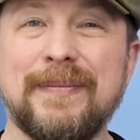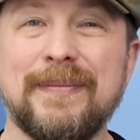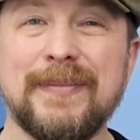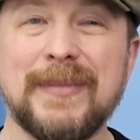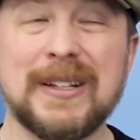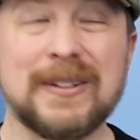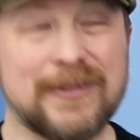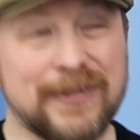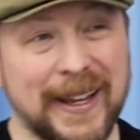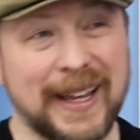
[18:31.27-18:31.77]

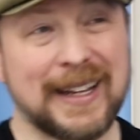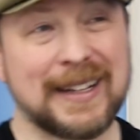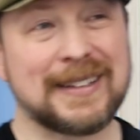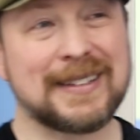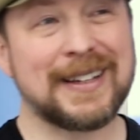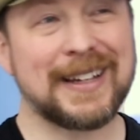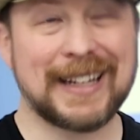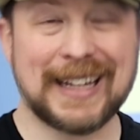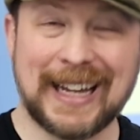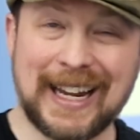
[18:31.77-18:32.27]
In fact,
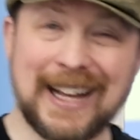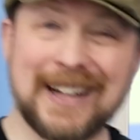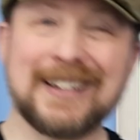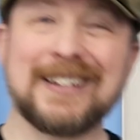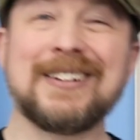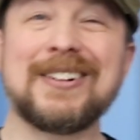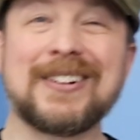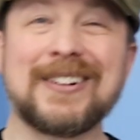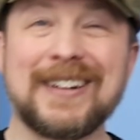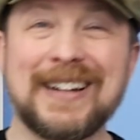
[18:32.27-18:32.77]
a
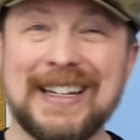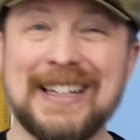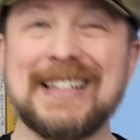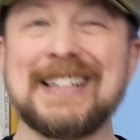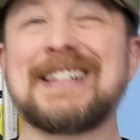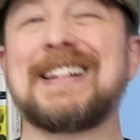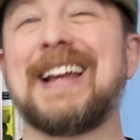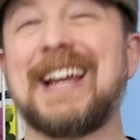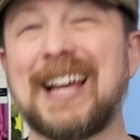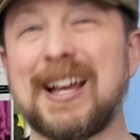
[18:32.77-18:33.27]
calendar
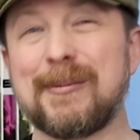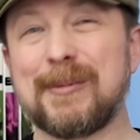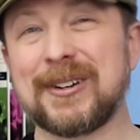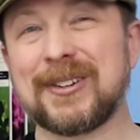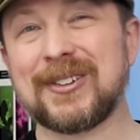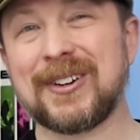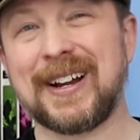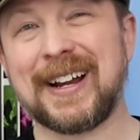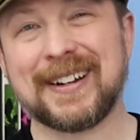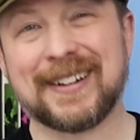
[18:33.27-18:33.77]
is a habit
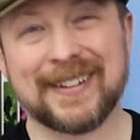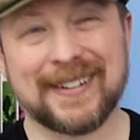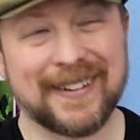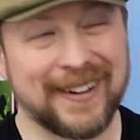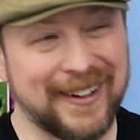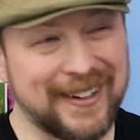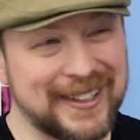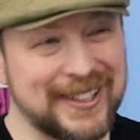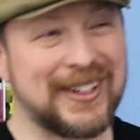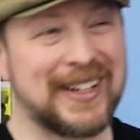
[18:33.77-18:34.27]
tracker.
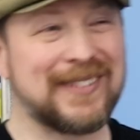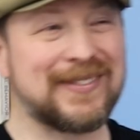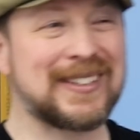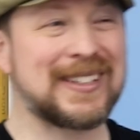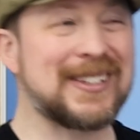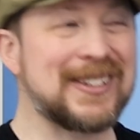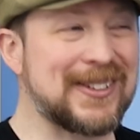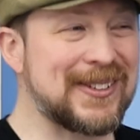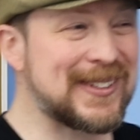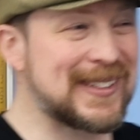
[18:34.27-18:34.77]
All you have to
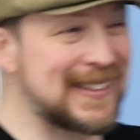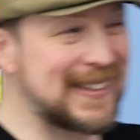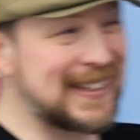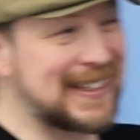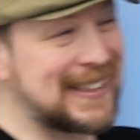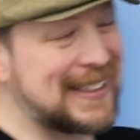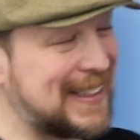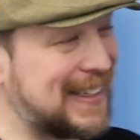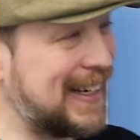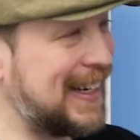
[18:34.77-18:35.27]
do is look
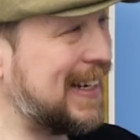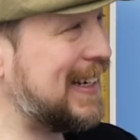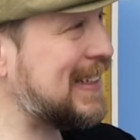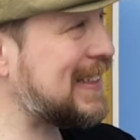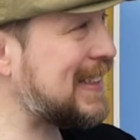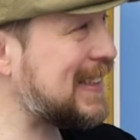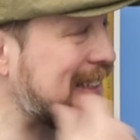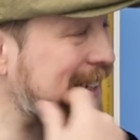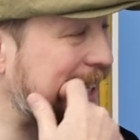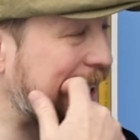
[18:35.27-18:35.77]
at the days
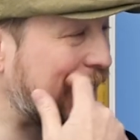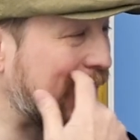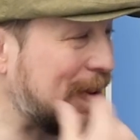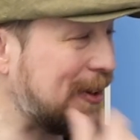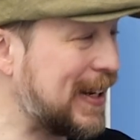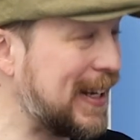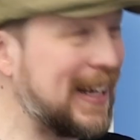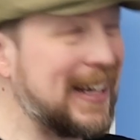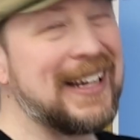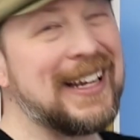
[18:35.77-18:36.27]
and say,
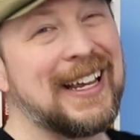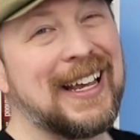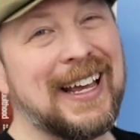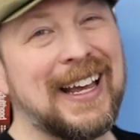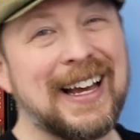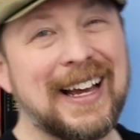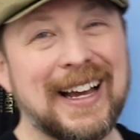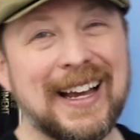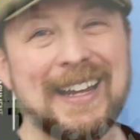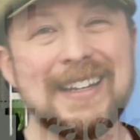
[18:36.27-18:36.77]
okay,
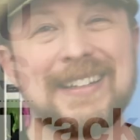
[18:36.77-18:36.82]
I